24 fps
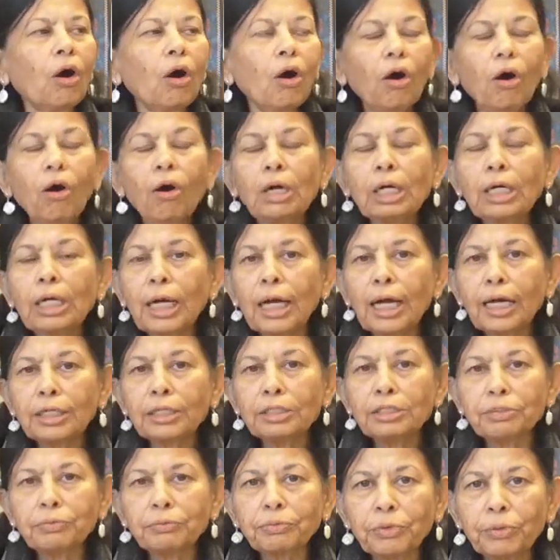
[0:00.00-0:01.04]
All
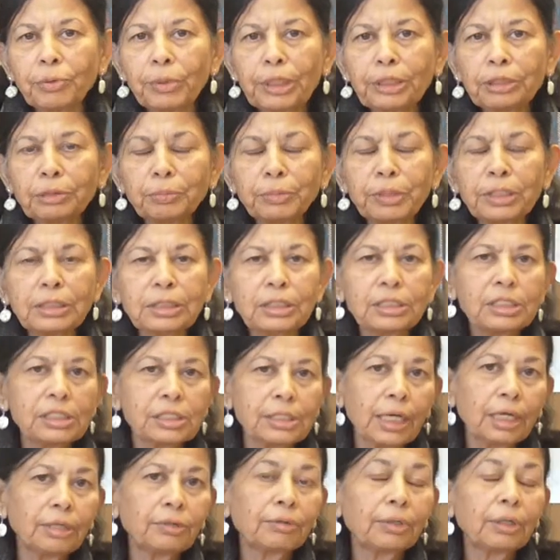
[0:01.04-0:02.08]
kinds of treatment,
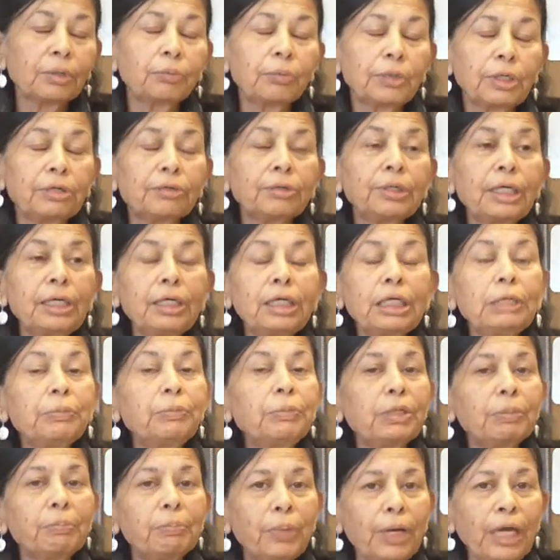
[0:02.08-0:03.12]
etc., will really
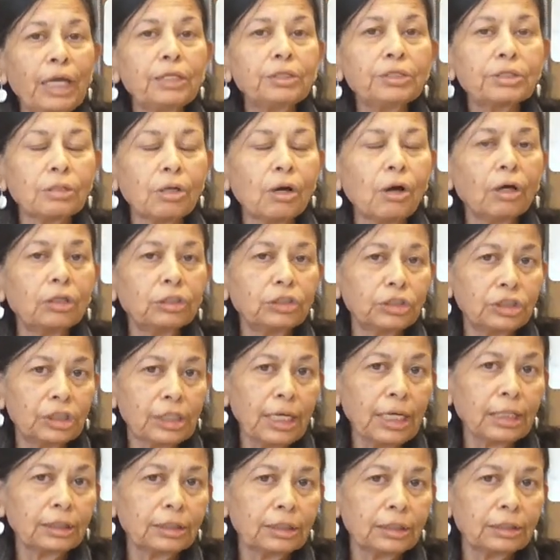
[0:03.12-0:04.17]
be based on
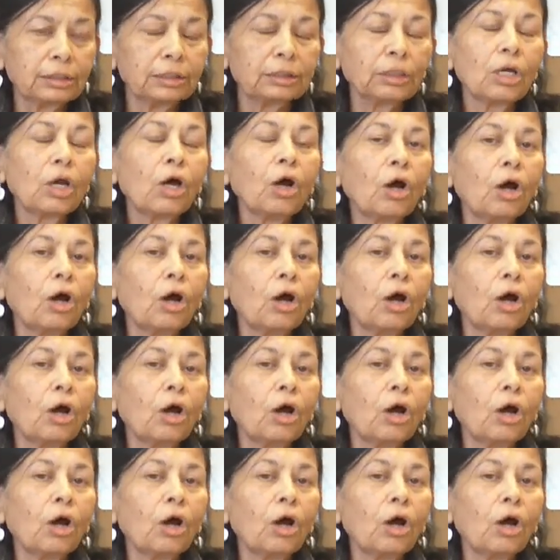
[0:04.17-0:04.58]
genetics,